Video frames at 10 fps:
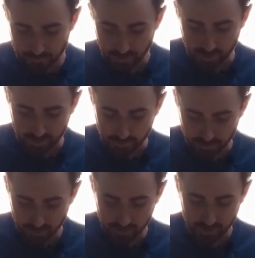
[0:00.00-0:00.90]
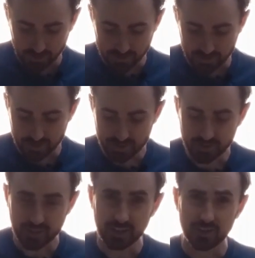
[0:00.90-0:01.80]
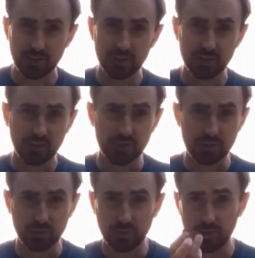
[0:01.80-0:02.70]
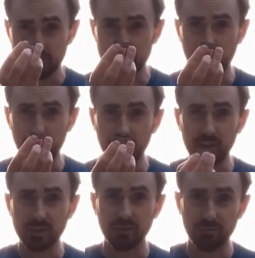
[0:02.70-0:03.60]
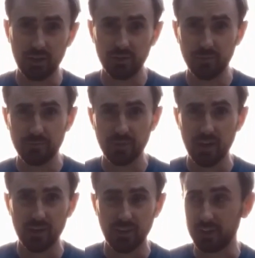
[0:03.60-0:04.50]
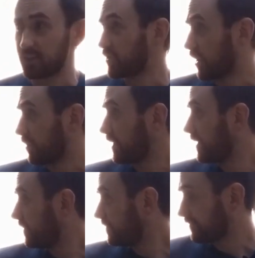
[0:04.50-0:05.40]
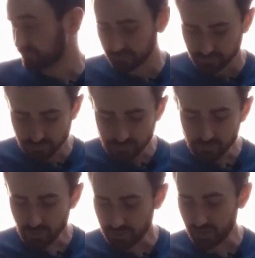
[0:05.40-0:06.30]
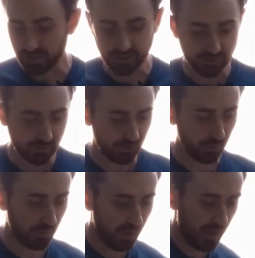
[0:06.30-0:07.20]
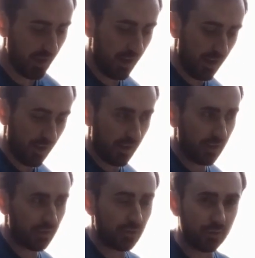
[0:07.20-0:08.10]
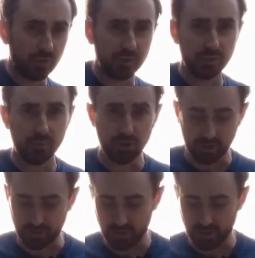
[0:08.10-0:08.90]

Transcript: And it's just easier to control a small piece of metal that's sharpened than it is to control a bigger